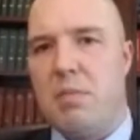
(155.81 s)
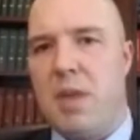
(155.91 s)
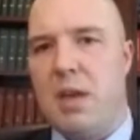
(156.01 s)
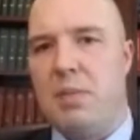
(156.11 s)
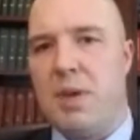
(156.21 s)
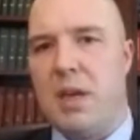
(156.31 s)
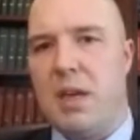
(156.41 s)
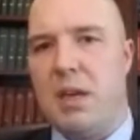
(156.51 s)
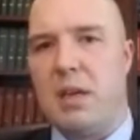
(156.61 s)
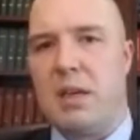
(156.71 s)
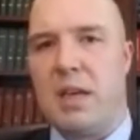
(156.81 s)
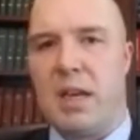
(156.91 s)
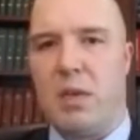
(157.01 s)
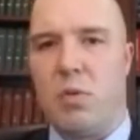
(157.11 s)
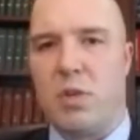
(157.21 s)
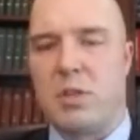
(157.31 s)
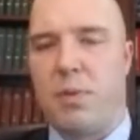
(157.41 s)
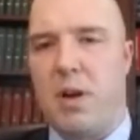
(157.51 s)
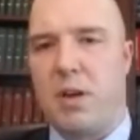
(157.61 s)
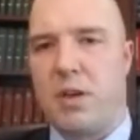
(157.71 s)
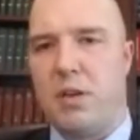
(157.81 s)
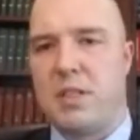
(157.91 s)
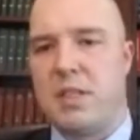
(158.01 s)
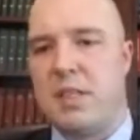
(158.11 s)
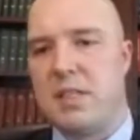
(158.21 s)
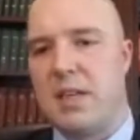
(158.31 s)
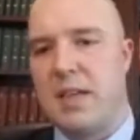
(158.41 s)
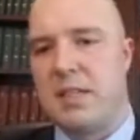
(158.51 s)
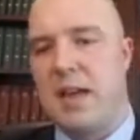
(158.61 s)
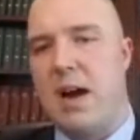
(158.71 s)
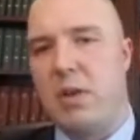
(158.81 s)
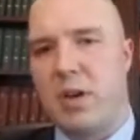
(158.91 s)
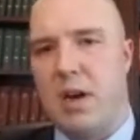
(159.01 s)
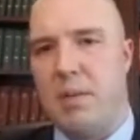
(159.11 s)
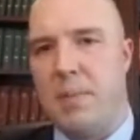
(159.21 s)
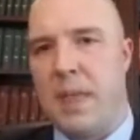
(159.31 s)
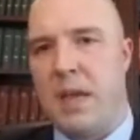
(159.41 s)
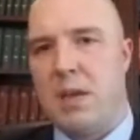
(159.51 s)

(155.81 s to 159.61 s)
may be getting worse prognoses as an outcome